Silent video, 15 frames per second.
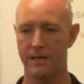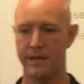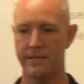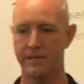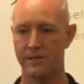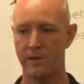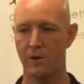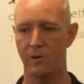
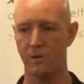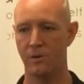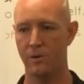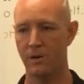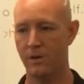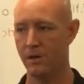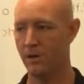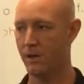And so,
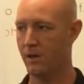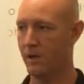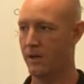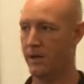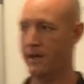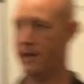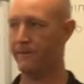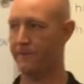
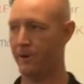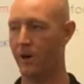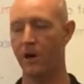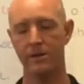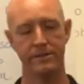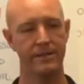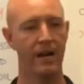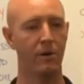if your
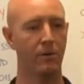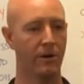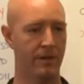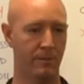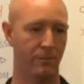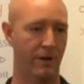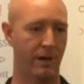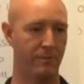heart's not
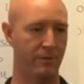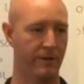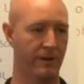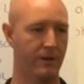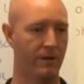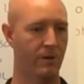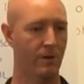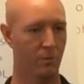working
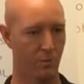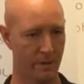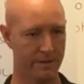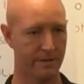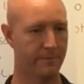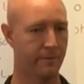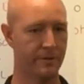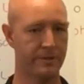properly,
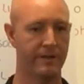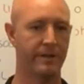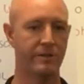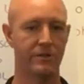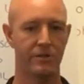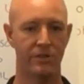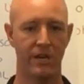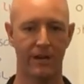what's the first thing you
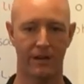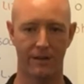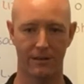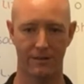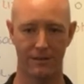should check?